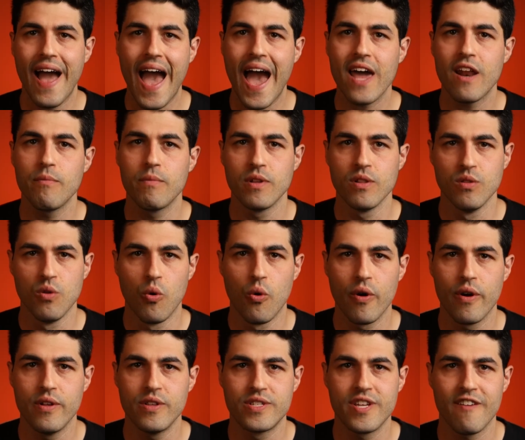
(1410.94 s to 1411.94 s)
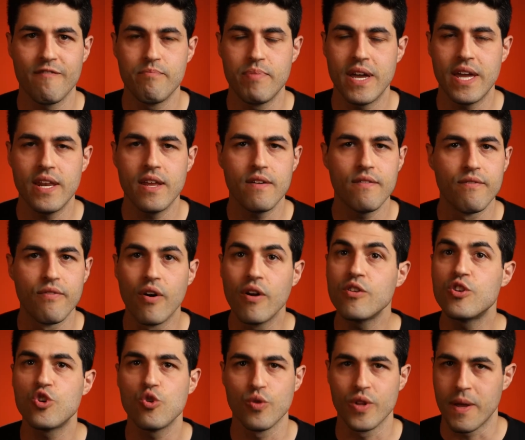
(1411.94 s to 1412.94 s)
Adam and Lawrence have been
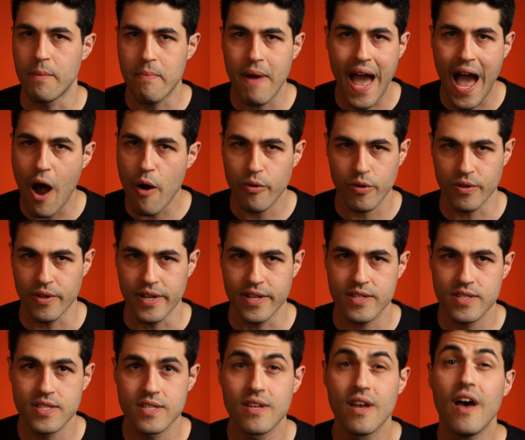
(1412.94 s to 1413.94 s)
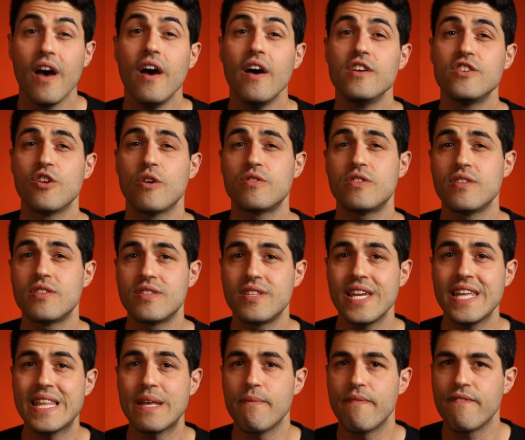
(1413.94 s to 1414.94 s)
virtually powerless. So to
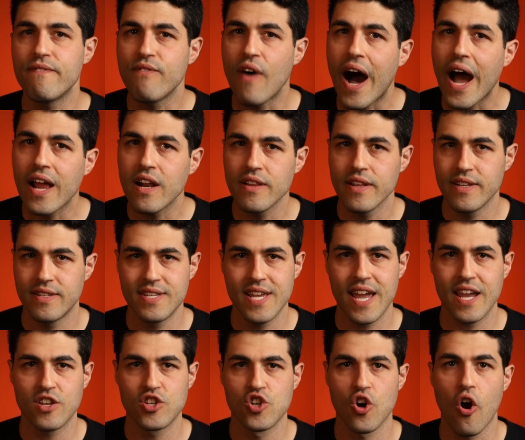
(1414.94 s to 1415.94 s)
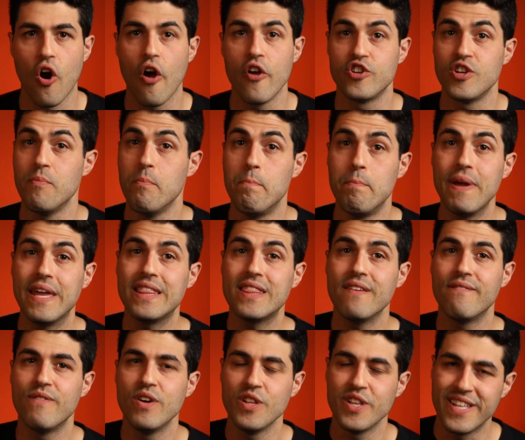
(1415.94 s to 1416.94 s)
see them finally take charge and beat the
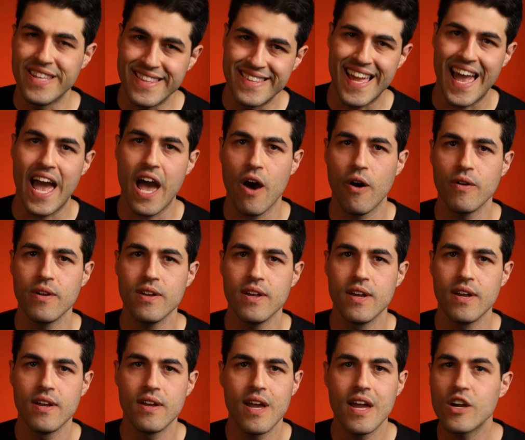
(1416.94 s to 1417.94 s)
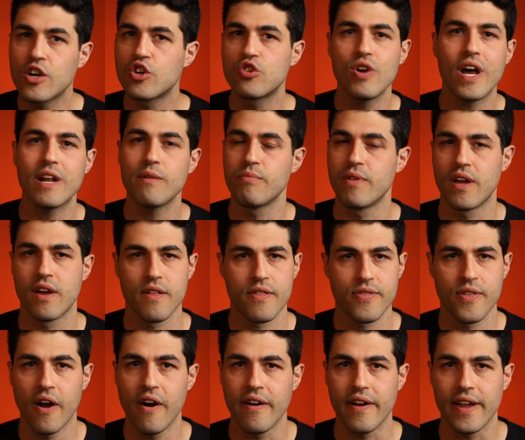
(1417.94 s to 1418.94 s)
villain down, incredibly
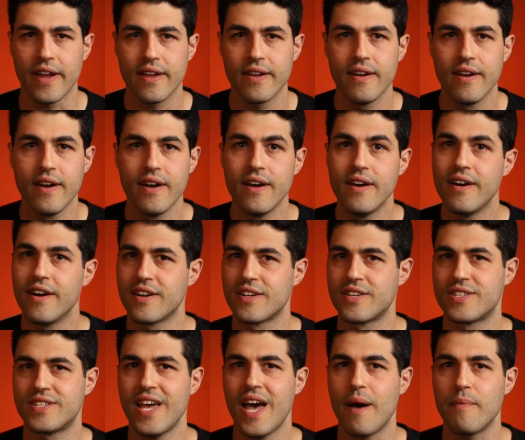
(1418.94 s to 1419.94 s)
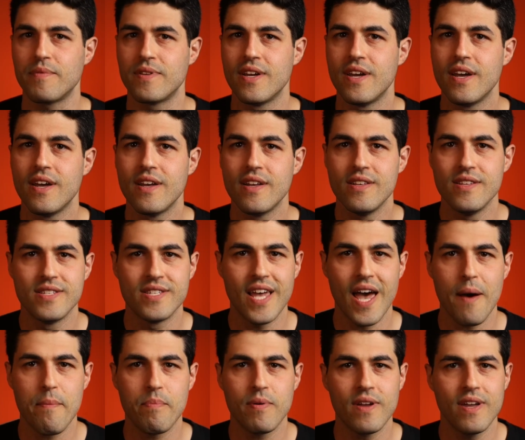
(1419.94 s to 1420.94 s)
cathartic. Except,
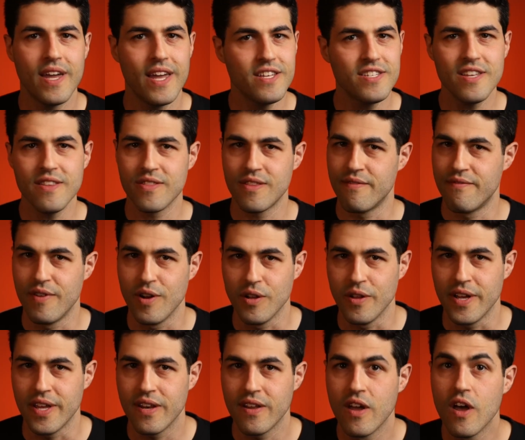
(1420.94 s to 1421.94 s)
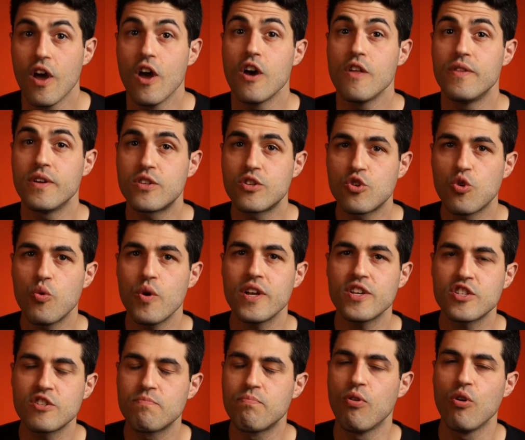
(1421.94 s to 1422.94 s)
Zepp isn't the villain. The
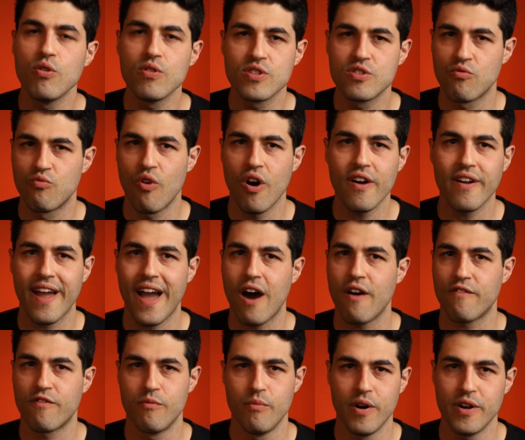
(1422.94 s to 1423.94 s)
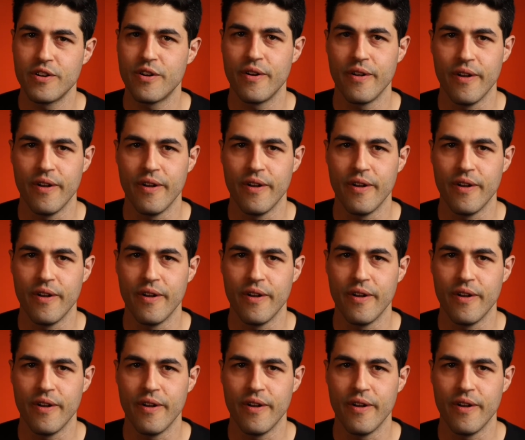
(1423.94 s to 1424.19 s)
twist pulls the rug out from under